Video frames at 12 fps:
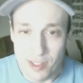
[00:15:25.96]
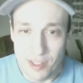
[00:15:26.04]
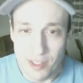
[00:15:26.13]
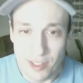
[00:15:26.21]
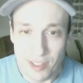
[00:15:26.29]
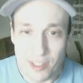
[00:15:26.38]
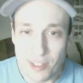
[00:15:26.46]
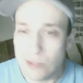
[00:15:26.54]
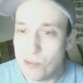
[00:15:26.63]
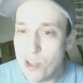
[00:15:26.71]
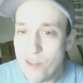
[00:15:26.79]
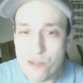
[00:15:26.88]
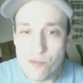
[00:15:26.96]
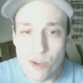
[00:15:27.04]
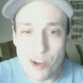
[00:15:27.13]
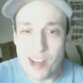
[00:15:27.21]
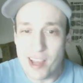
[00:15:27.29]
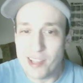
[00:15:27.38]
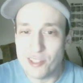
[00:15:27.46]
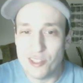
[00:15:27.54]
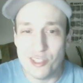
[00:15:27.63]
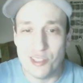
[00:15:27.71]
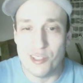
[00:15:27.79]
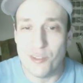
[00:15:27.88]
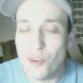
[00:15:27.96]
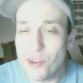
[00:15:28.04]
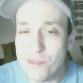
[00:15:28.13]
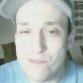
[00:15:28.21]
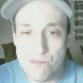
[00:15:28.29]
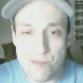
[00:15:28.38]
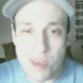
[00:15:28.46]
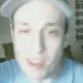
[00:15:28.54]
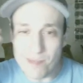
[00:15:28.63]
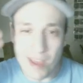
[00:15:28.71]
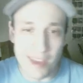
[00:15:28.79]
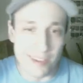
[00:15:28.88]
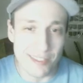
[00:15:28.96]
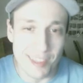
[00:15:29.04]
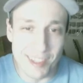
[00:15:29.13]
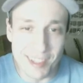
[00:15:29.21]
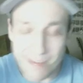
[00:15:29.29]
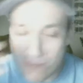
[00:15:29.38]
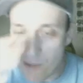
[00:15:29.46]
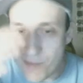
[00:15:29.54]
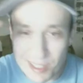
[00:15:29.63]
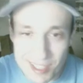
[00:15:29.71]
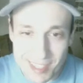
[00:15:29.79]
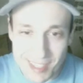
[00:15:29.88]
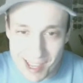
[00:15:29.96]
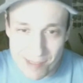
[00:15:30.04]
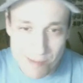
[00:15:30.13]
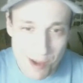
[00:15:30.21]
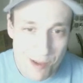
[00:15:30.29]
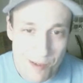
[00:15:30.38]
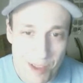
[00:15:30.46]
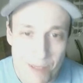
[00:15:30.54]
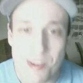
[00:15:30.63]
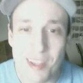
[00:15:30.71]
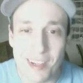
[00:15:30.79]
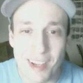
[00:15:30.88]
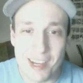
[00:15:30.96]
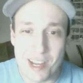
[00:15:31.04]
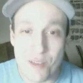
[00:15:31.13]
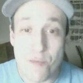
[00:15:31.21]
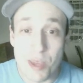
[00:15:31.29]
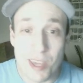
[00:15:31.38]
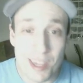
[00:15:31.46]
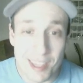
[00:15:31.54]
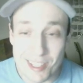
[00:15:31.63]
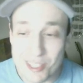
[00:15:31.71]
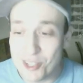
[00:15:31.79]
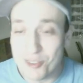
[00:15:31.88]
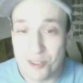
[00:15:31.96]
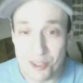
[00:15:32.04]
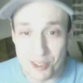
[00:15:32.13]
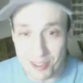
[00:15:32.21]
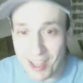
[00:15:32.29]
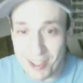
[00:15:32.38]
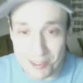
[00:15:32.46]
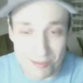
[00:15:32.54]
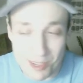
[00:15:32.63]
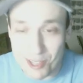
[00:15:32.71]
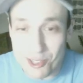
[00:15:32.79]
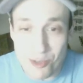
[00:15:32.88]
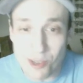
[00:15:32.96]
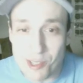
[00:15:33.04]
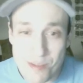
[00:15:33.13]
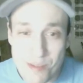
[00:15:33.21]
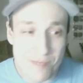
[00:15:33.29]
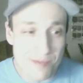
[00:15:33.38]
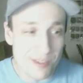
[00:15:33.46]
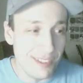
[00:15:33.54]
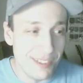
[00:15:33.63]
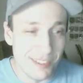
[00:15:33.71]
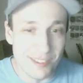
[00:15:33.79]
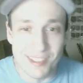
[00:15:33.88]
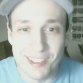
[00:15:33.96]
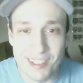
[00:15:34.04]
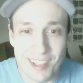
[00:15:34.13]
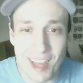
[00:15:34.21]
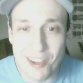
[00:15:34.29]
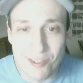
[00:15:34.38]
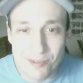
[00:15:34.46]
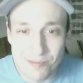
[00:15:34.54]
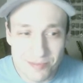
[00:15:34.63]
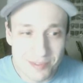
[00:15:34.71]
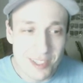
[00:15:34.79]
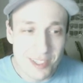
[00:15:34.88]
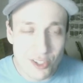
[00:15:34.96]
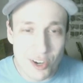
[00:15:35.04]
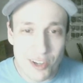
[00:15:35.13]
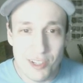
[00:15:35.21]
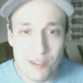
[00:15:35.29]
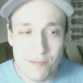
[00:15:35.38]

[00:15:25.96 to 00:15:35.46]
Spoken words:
So everyone has this fucking big mouth, and maybe that's the thing about being INFP is generally out when I talk to people, or I don't try to